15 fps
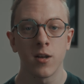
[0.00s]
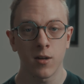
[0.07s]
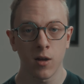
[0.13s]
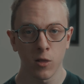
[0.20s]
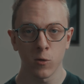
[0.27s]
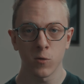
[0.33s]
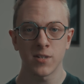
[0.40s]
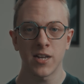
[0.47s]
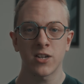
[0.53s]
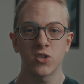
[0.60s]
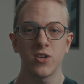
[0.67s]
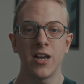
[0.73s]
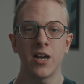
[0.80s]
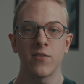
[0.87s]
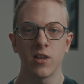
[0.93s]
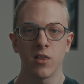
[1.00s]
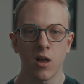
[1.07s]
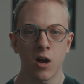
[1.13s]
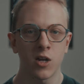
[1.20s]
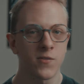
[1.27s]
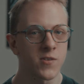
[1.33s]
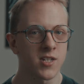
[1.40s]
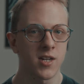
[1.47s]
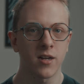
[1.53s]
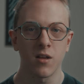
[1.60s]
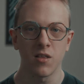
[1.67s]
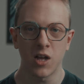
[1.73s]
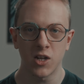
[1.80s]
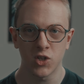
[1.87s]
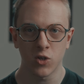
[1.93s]
colors actually have a lot of
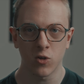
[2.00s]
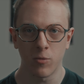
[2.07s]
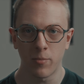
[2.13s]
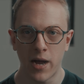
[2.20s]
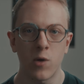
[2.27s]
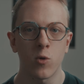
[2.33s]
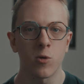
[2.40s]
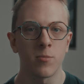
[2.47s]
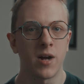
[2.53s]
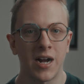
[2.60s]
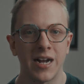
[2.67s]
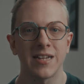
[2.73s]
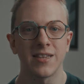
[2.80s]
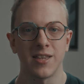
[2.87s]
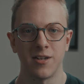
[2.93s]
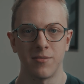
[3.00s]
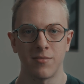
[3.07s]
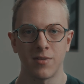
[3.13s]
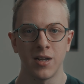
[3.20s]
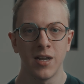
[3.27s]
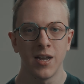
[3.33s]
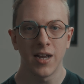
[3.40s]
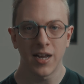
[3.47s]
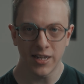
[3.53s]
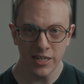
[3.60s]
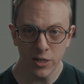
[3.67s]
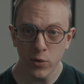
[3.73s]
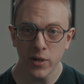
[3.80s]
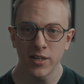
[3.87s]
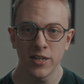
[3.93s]
psychological power behind them, and
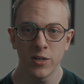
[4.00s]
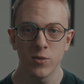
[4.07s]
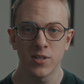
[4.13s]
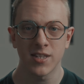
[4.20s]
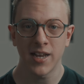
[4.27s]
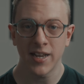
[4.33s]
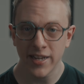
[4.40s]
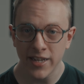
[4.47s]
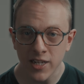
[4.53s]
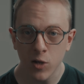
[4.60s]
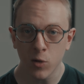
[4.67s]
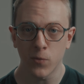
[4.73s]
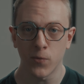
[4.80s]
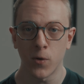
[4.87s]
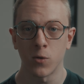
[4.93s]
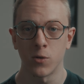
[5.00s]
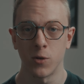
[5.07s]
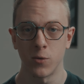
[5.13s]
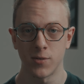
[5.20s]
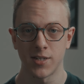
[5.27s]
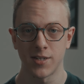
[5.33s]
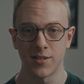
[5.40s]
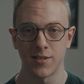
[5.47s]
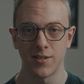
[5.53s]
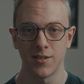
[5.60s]
you can use that in your photos.